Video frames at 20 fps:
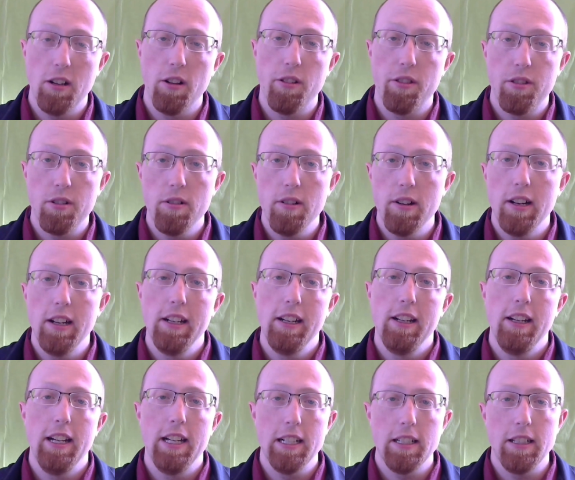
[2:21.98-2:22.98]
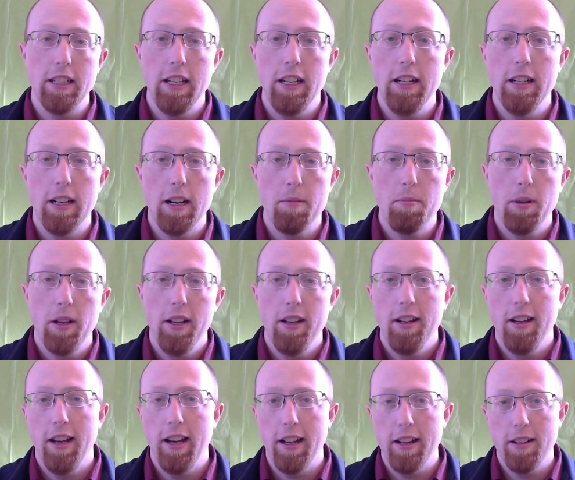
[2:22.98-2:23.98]
through it, it'll heat up,
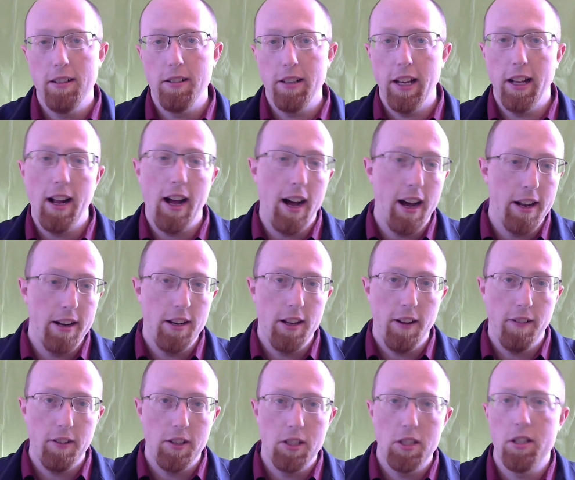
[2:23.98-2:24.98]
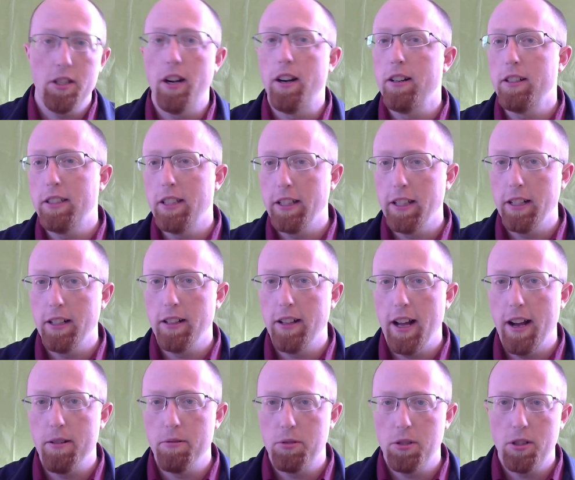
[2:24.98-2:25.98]
and it'll get hot enough to start the little
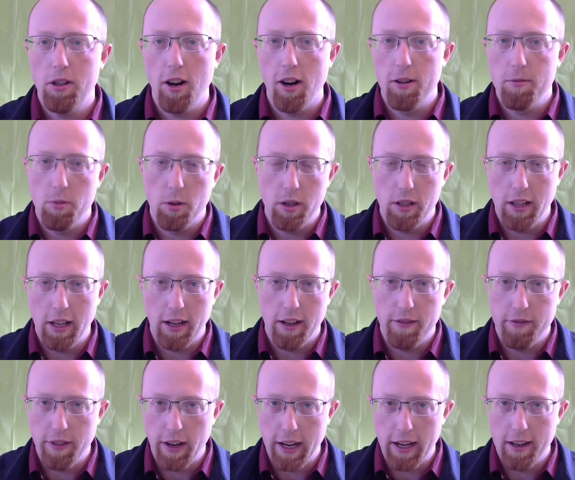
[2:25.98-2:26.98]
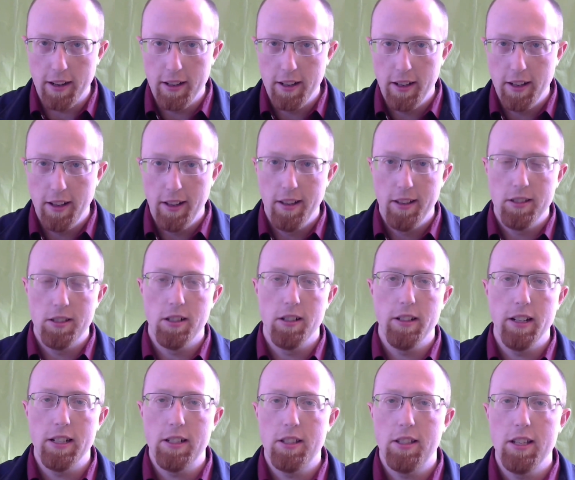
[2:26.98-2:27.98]
house cardboard thing on fire. So
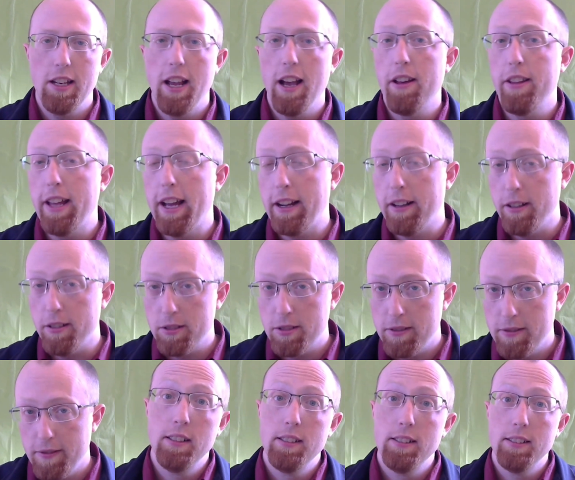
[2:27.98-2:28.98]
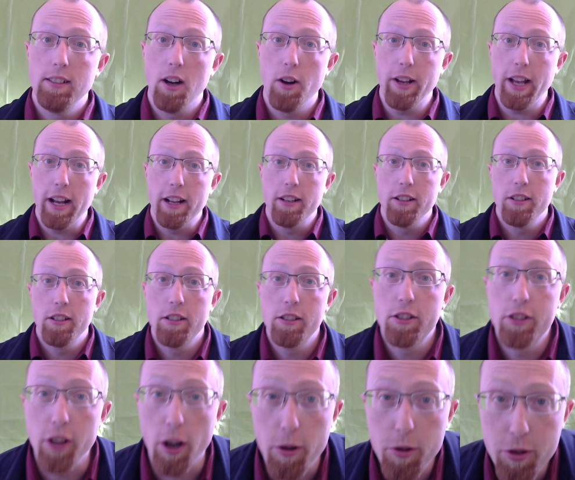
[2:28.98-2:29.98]
let's see how that goes. Oh yeah,
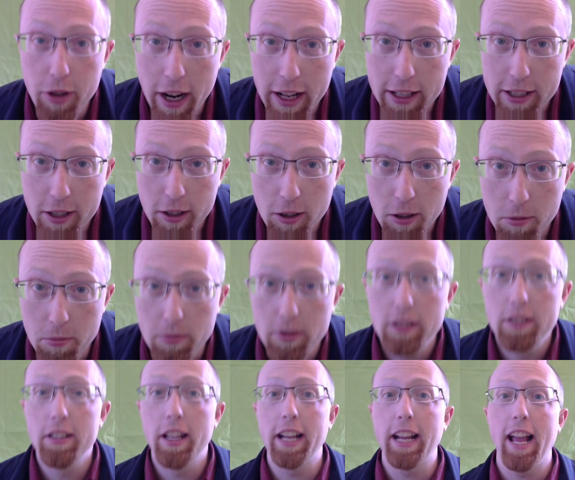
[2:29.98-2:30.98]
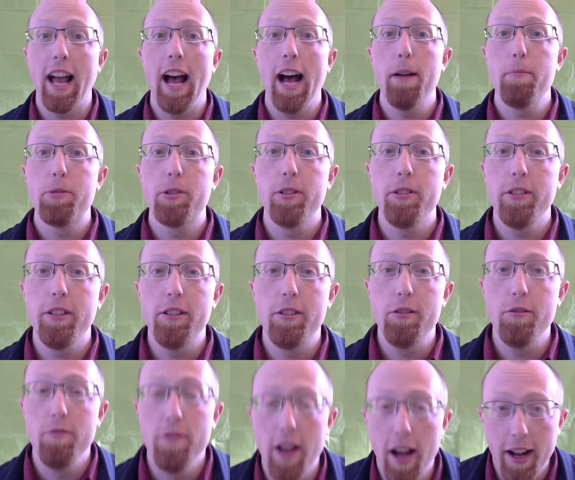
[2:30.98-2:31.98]
don't try this at home. Like, absolutely
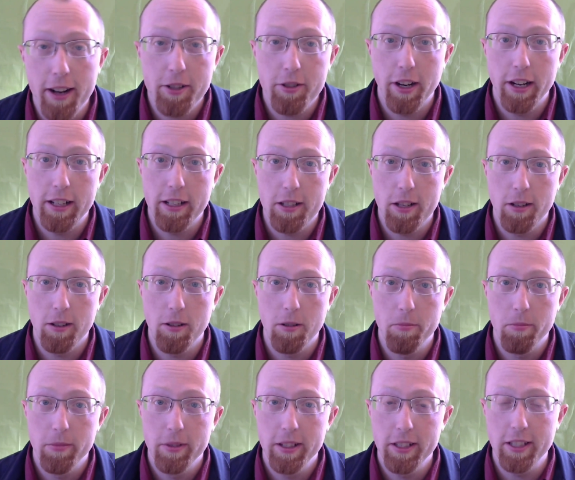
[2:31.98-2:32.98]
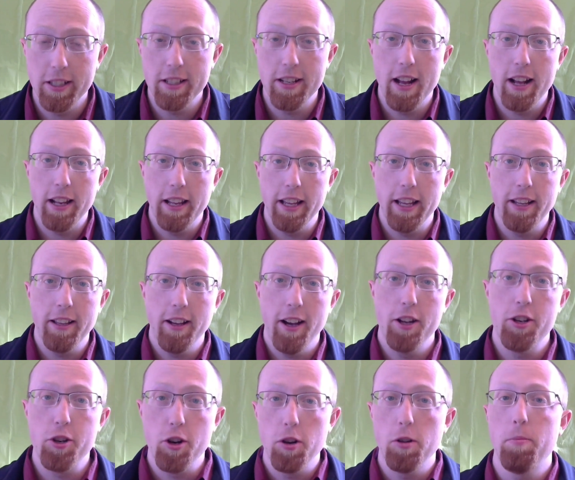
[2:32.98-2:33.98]
do not try this at home. This is not like a
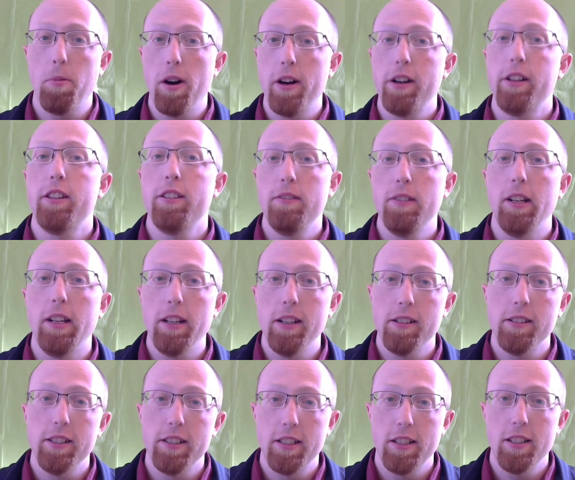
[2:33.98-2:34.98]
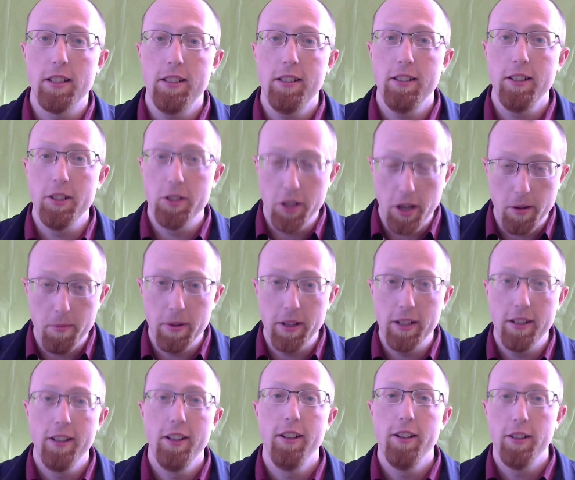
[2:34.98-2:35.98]
joke part of the video. This is legitimate.
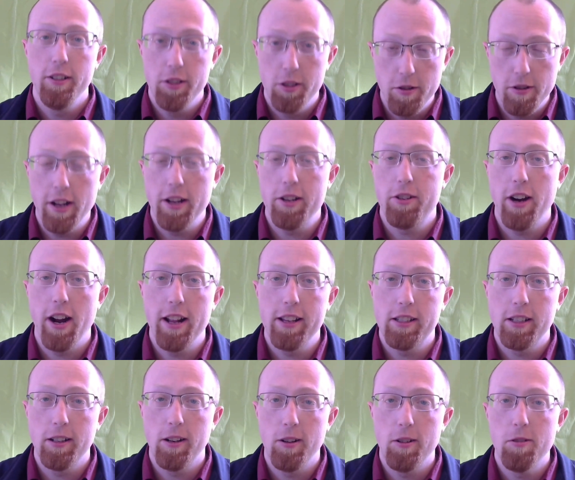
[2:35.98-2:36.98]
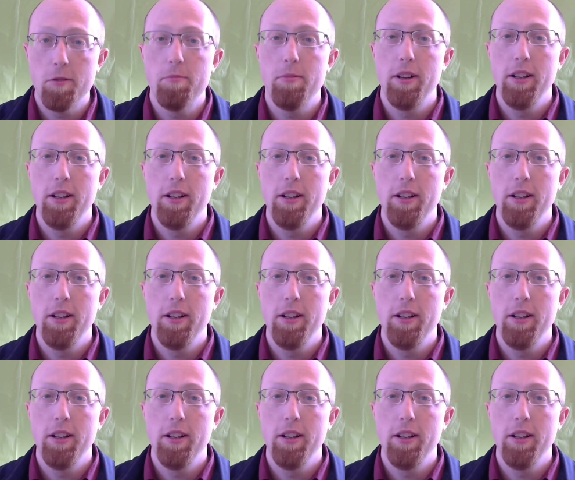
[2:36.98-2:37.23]
Do not try this at home.